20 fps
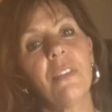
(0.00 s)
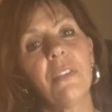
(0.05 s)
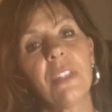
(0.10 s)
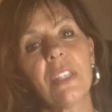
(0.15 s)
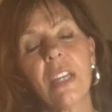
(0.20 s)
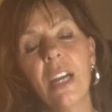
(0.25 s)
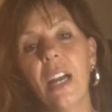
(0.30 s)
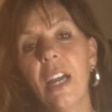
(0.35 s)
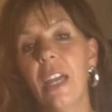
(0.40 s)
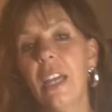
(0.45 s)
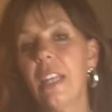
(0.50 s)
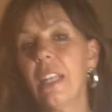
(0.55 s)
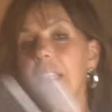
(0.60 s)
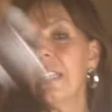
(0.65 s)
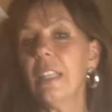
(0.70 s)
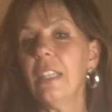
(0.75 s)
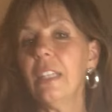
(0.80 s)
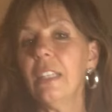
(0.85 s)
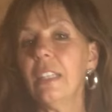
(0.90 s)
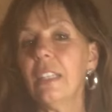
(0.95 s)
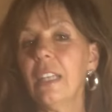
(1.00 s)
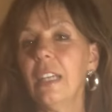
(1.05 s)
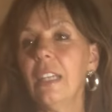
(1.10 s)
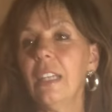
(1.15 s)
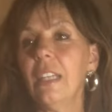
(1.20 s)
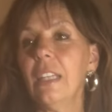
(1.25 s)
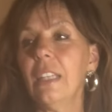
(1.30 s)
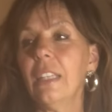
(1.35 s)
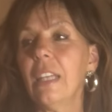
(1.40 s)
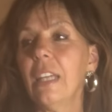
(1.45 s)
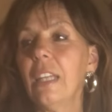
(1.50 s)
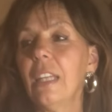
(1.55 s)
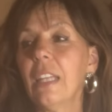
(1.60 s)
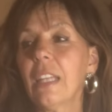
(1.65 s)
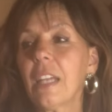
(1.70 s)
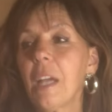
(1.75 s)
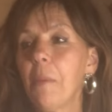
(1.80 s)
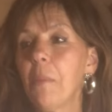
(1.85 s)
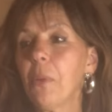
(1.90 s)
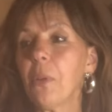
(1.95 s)
of a diet. And then, then, then
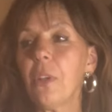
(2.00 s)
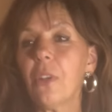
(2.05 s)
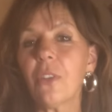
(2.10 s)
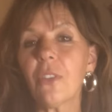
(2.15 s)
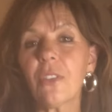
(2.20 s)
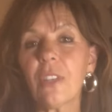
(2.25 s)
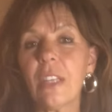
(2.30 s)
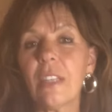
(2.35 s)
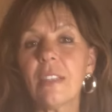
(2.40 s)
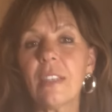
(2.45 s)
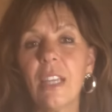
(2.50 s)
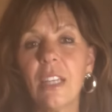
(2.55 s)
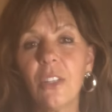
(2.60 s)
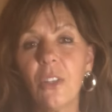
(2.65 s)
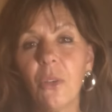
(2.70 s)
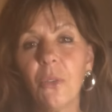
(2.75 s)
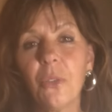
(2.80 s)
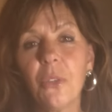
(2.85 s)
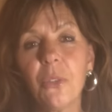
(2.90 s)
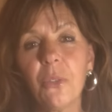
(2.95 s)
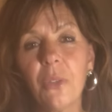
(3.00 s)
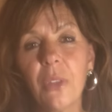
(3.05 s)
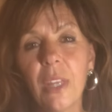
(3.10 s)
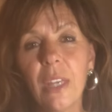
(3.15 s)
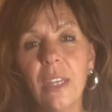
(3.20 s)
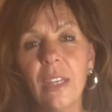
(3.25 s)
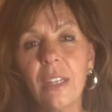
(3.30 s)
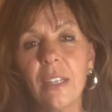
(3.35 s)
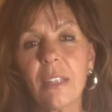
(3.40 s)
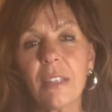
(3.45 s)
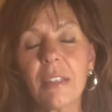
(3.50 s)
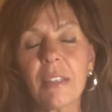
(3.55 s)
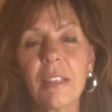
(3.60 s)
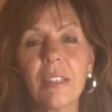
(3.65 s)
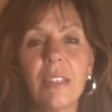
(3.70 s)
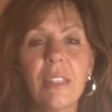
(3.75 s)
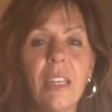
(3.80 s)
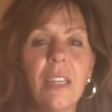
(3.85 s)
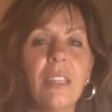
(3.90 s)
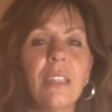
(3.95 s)
a couple years they say don't do this.
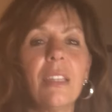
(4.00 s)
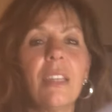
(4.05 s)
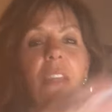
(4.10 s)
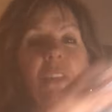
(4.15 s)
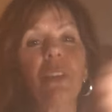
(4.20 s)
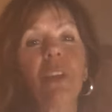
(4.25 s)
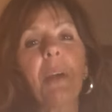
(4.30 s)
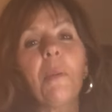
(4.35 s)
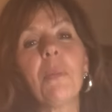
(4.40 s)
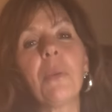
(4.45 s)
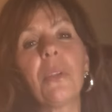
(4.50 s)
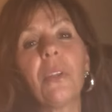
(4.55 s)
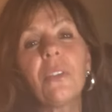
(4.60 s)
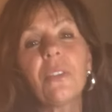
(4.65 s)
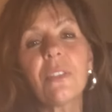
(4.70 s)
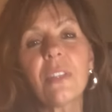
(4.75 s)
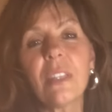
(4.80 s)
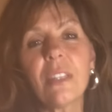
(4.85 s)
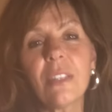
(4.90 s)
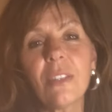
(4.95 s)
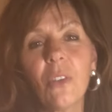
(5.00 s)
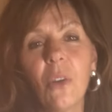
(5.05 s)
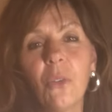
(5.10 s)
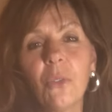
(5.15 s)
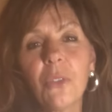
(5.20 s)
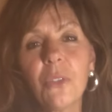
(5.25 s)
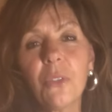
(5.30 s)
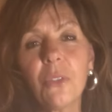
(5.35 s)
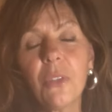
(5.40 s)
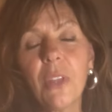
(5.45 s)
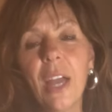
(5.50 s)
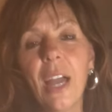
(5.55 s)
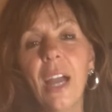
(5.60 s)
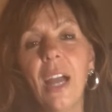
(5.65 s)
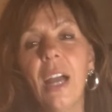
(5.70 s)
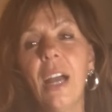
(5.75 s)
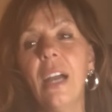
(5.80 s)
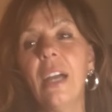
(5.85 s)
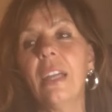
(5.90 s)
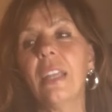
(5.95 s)
And then another couple years they don't do
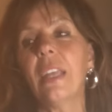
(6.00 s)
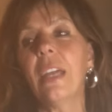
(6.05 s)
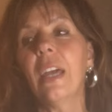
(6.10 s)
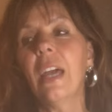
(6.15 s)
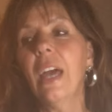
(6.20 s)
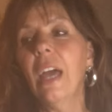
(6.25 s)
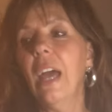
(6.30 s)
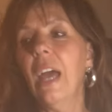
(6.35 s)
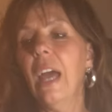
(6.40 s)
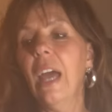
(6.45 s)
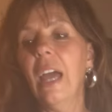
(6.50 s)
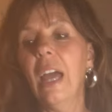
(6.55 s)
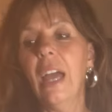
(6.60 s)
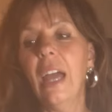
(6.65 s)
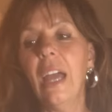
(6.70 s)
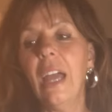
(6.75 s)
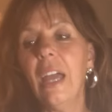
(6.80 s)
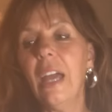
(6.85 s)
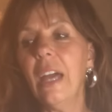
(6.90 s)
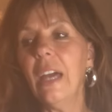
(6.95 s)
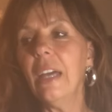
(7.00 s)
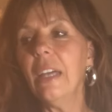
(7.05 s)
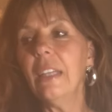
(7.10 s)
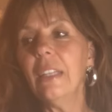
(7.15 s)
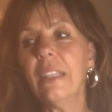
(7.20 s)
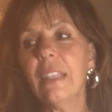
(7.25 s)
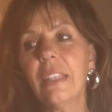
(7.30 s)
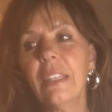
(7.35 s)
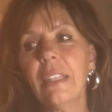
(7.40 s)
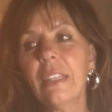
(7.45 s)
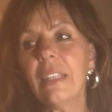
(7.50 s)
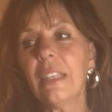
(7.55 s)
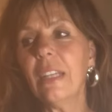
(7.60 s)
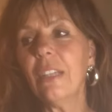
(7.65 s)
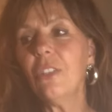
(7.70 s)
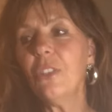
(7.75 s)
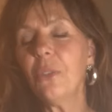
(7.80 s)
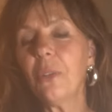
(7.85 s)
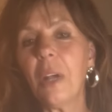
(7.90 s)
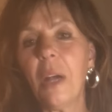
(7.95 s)
that. And
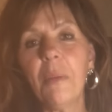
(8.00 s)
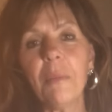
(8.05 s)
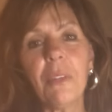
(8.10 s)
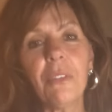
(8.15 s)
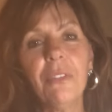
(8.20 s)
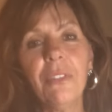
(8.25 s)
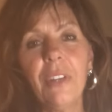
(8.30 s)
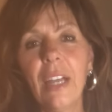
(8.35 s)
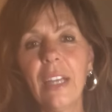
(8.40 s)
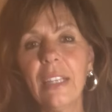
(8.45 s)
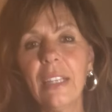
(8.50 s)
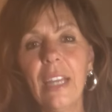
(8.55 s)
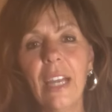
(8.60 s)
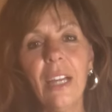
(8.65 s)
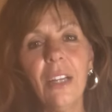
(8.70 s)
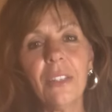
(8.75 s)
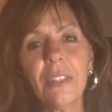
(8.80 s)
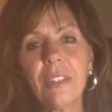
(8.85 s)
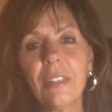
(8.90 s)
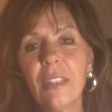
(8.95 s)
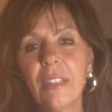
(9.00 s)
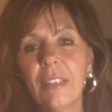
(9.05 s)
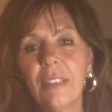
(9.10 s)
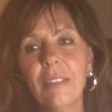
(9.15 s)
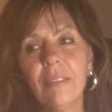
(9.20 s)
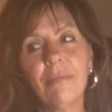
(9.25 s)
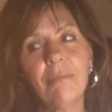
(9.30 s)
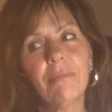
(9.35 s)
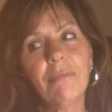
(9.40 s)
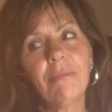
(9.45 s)
then you come to find out that,